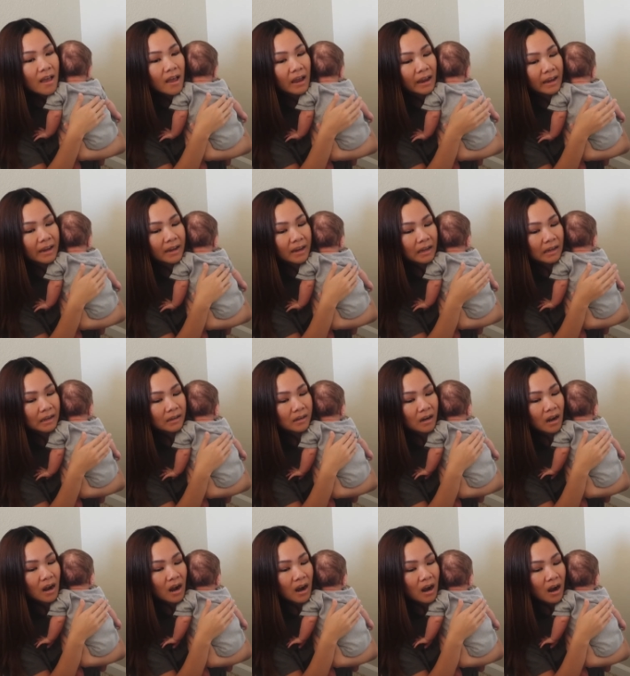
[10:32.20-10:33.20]

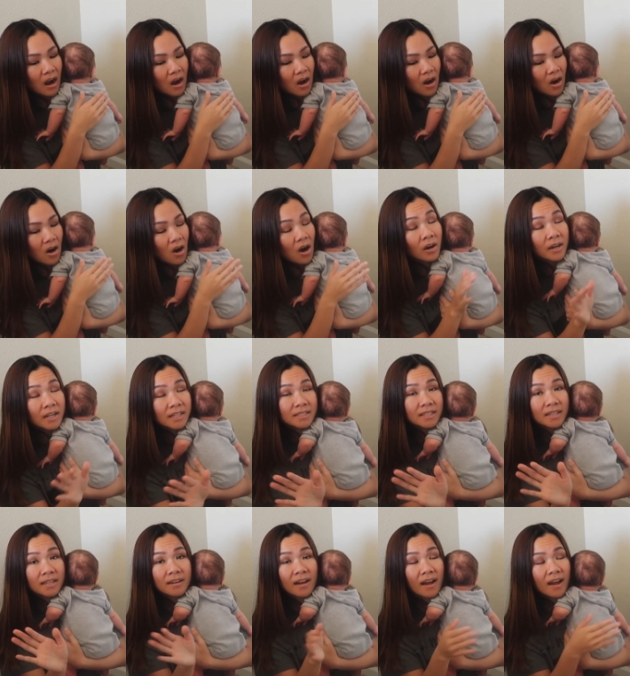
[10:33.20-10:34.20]
and
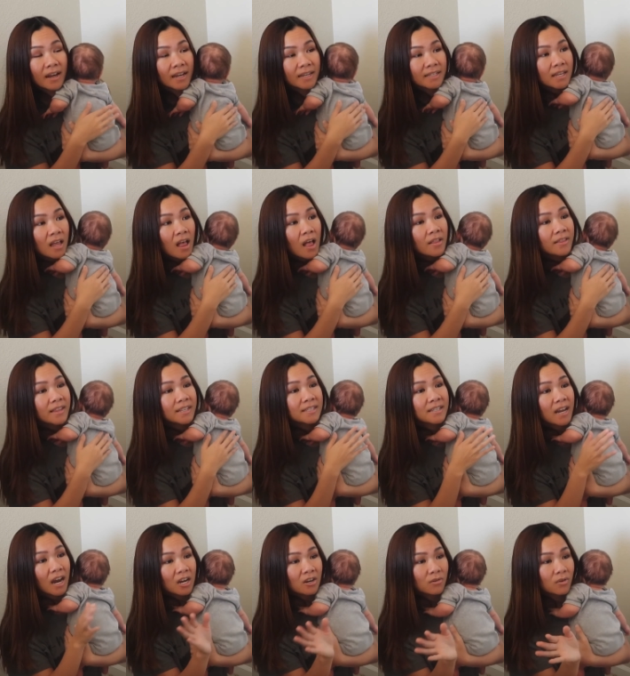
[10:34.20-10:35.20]
honestly guys, the
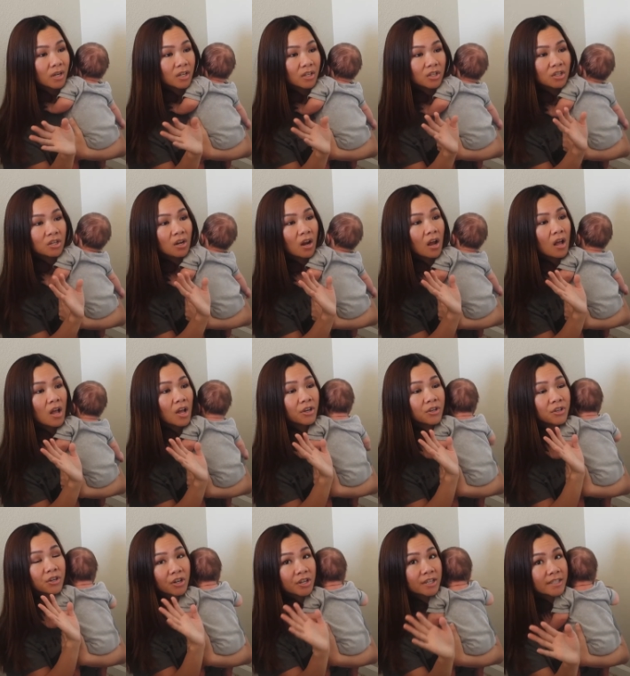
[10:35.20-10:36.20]
Sky Ridge
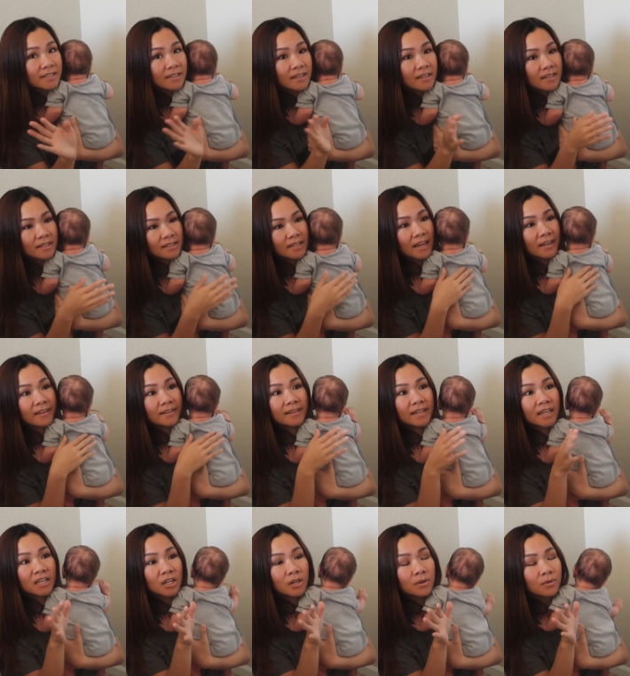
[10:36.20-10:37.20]
nurses and
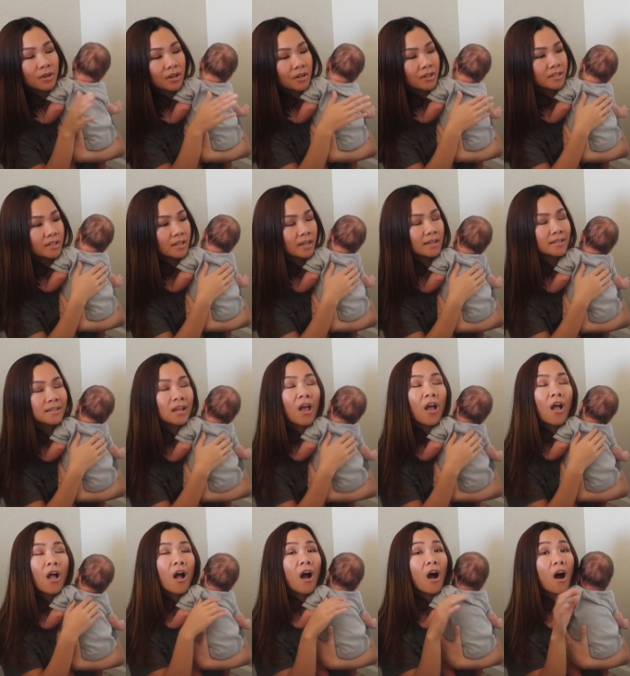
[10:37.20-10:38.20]
NICU nurses
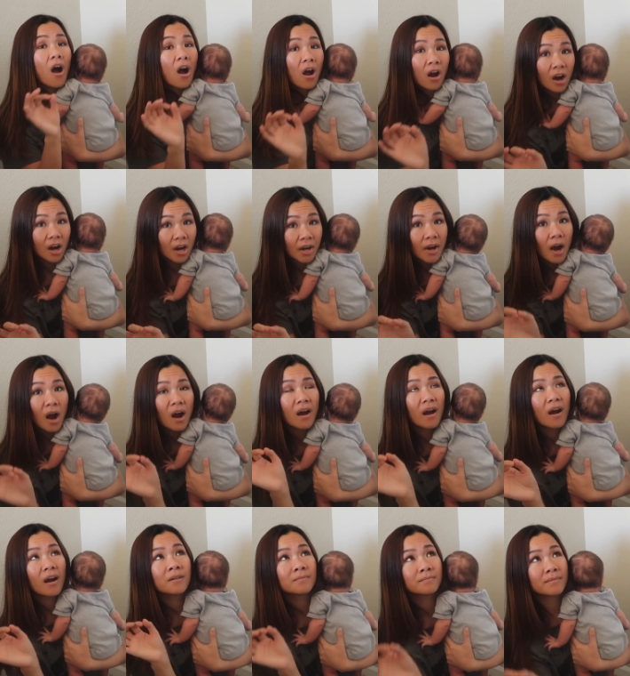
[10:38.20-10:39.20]
are
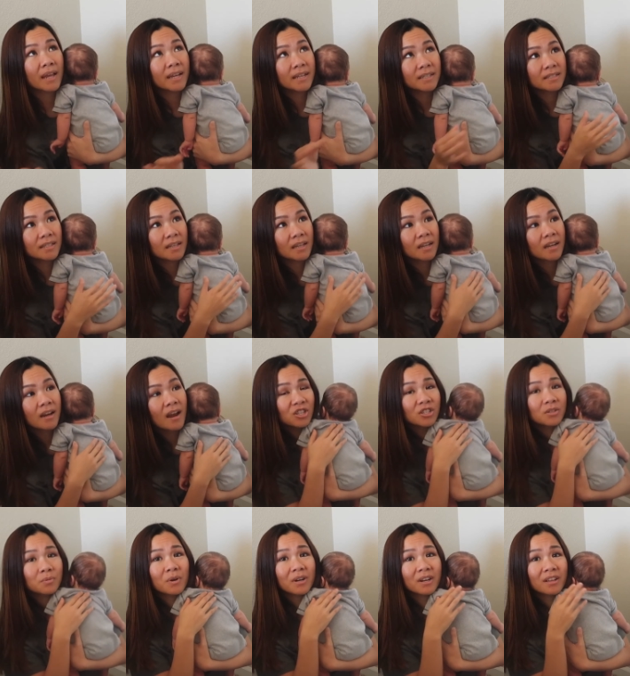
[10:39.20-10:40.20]
amazing. I
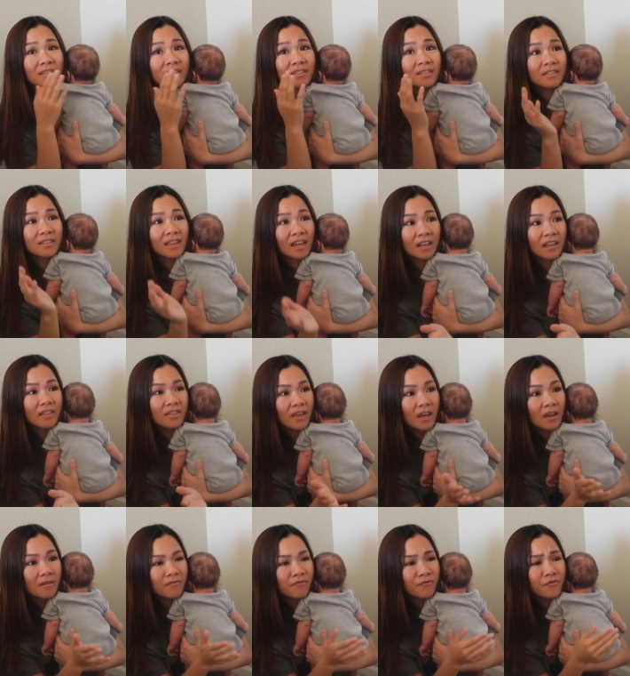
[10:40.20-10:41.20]
just want to thank
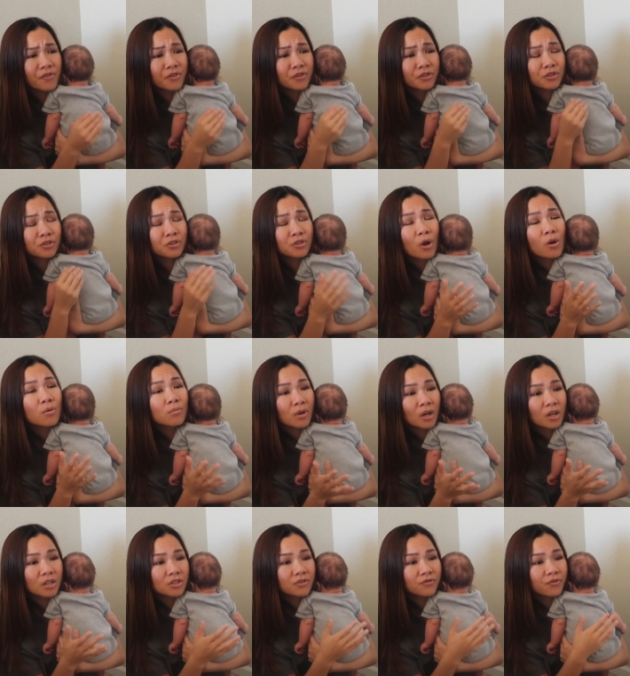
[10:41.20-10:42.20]
them for so
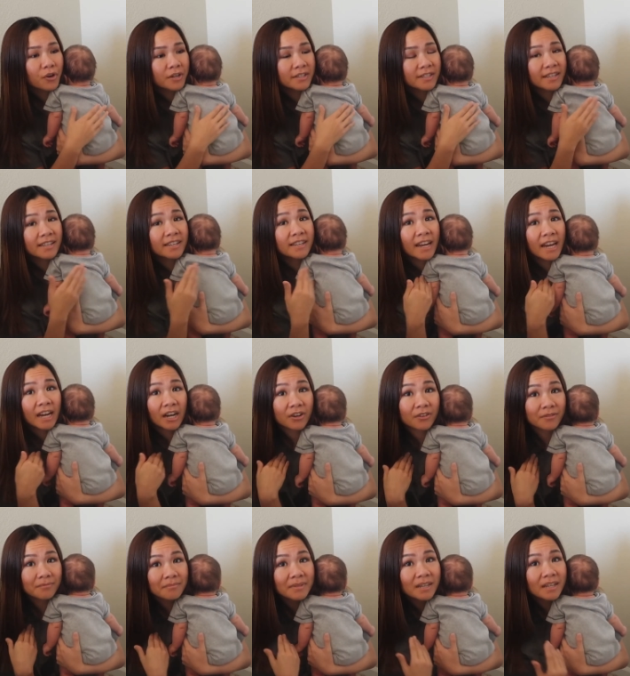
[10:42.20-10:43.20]
much for taking care
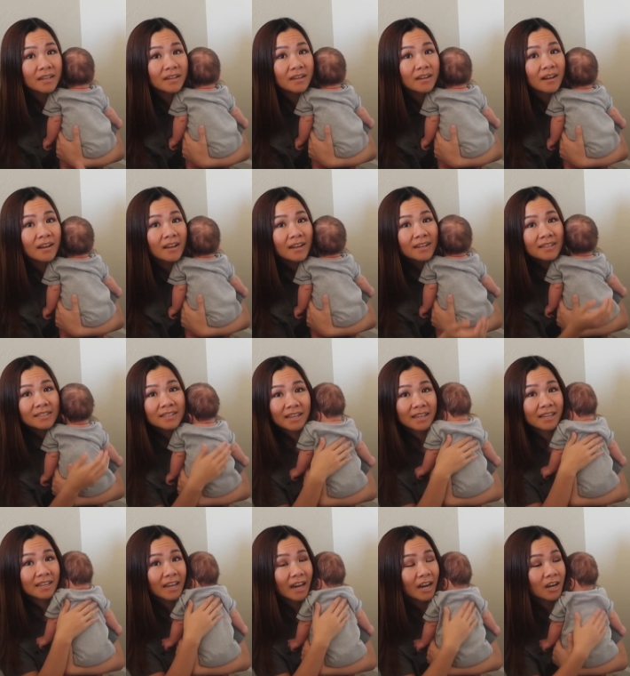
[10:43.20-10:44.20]
of me,
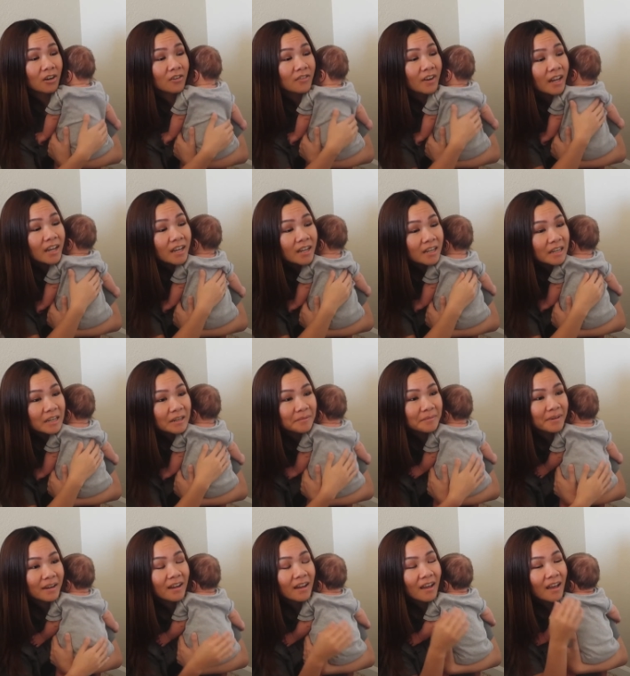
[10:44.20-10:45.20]
taking care of
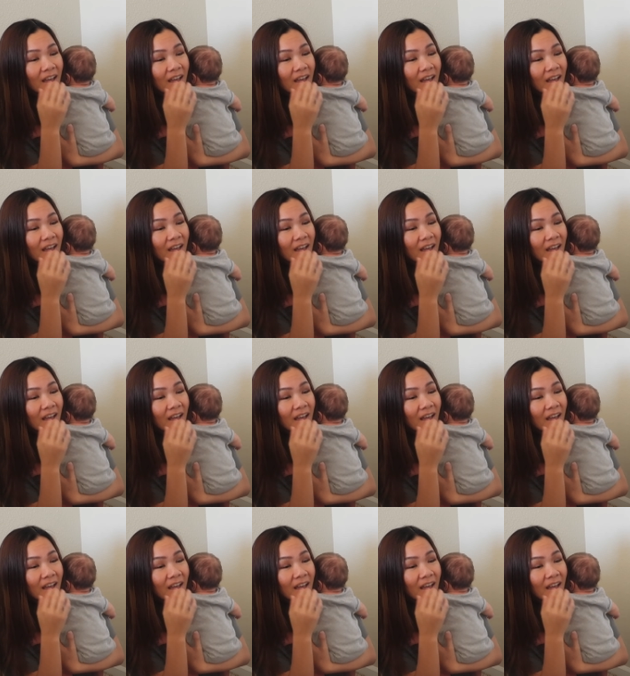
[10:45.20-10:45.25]
him,